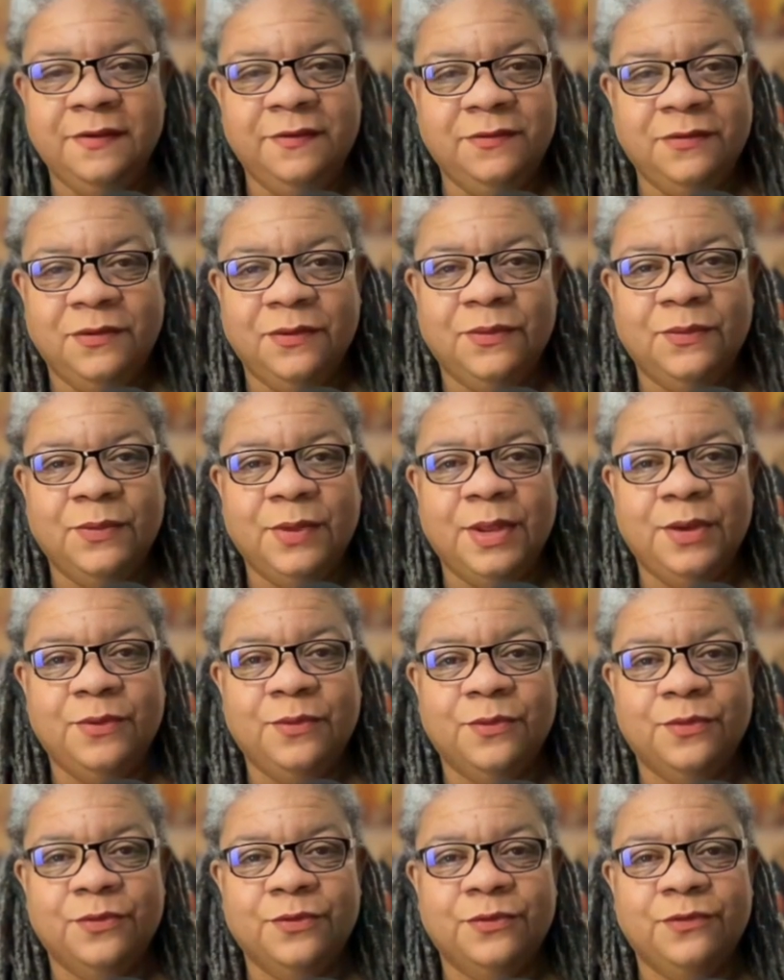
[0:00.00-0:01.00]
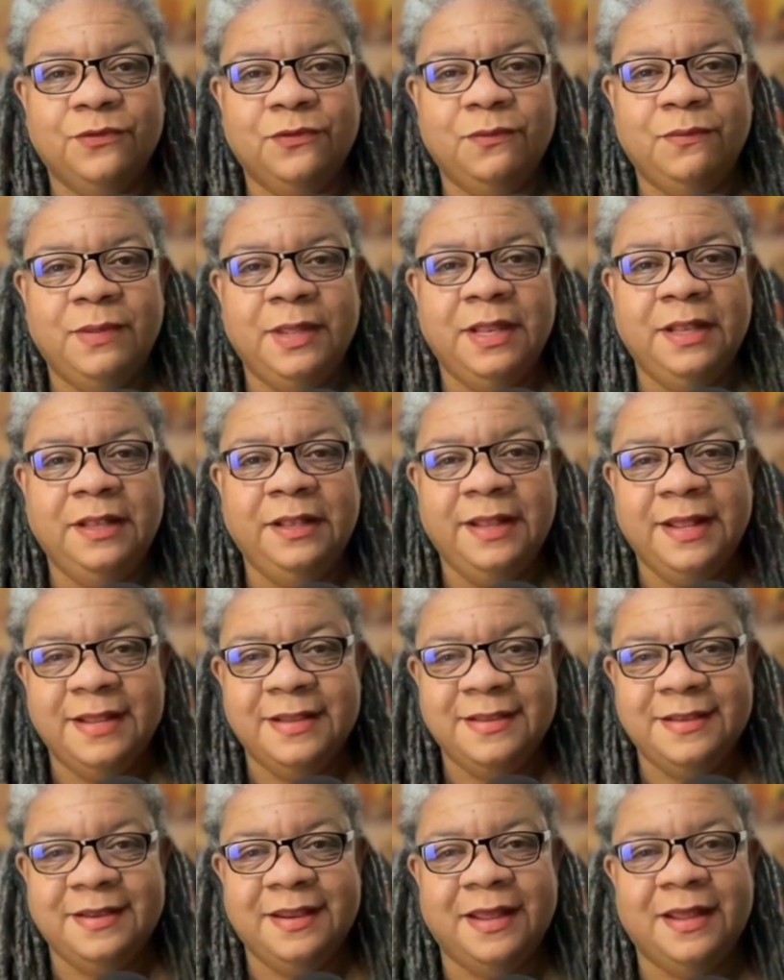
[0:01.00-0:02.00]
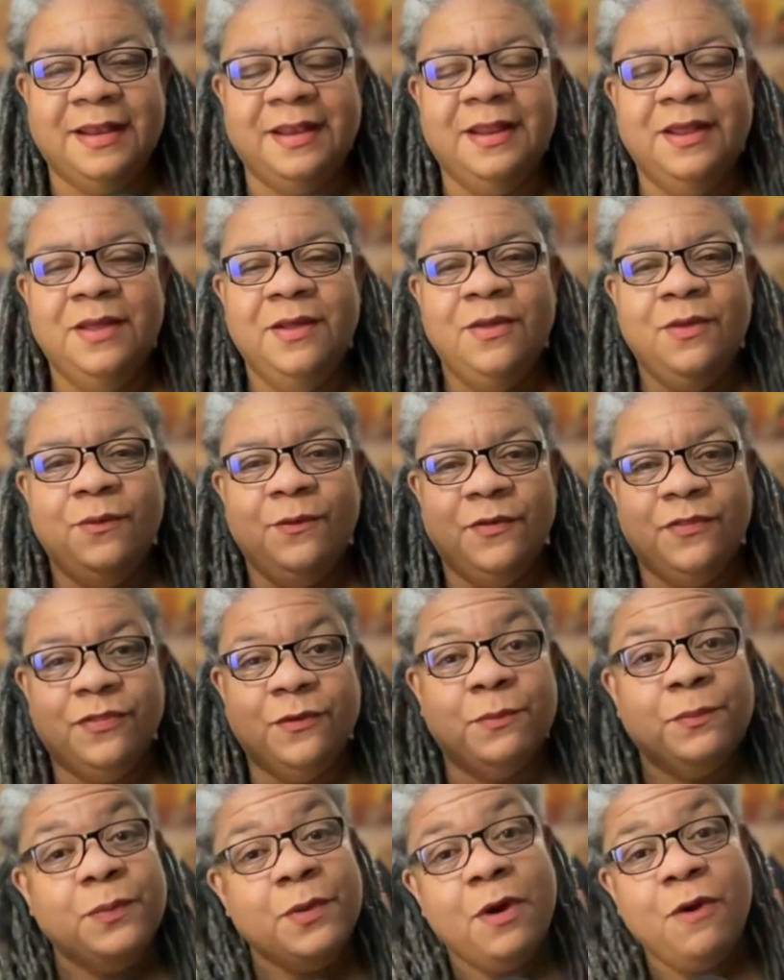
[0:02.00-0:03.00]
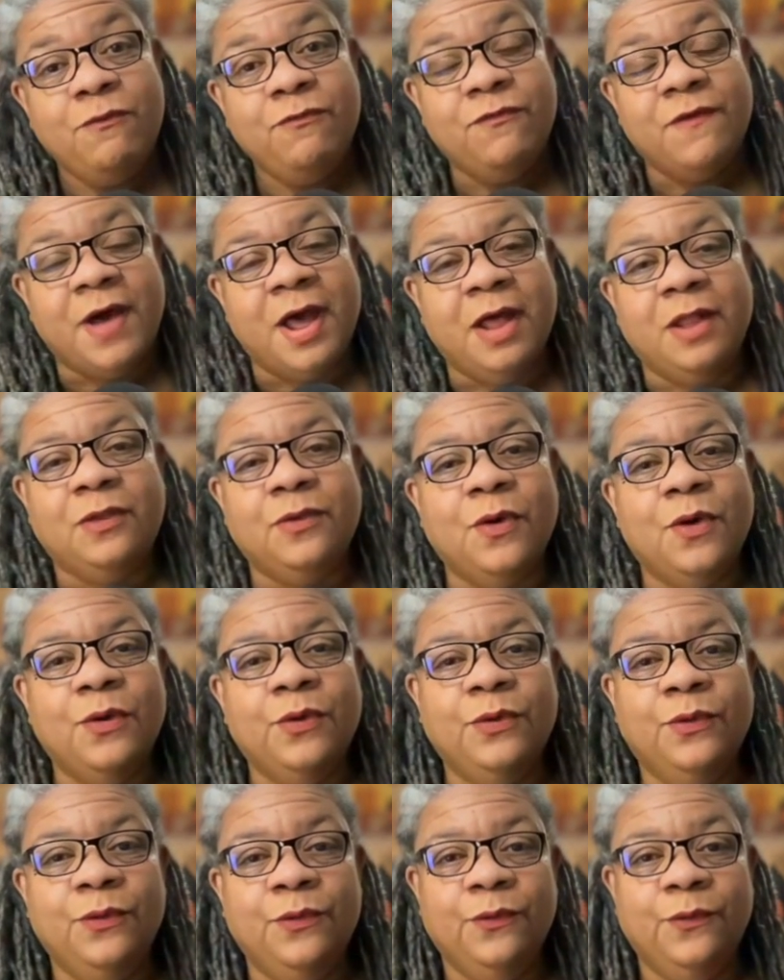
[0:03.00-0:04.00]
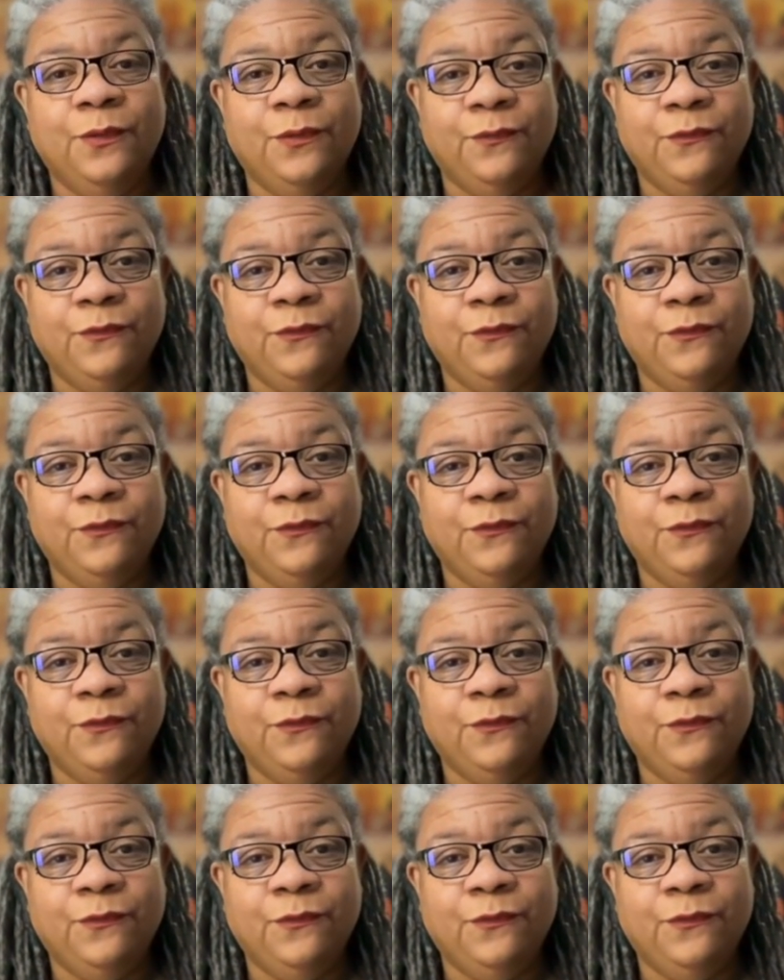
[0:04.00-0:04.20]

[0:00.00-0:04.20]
do in order to be listed with a profile on Google